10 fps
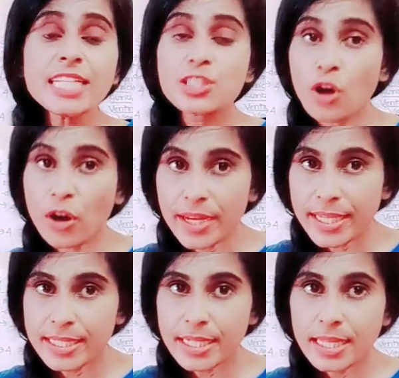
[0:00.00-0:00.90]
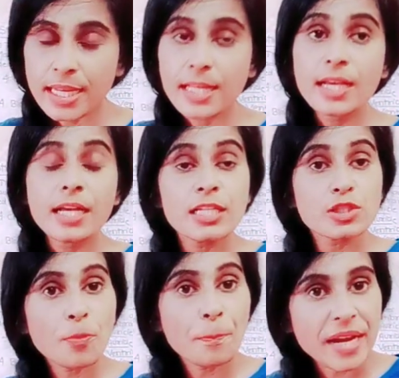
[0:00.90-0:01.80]
auricle.
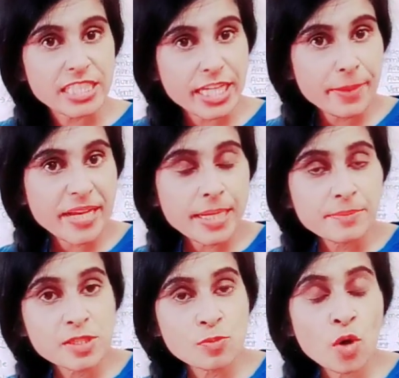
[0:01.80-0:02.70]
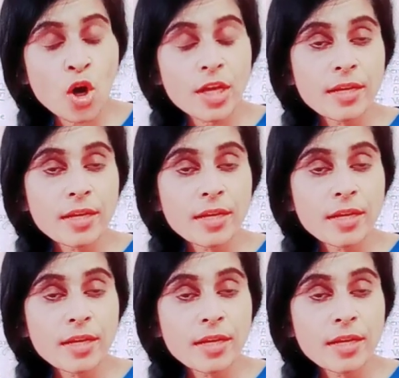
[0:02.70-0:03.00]
So pressure becomes more,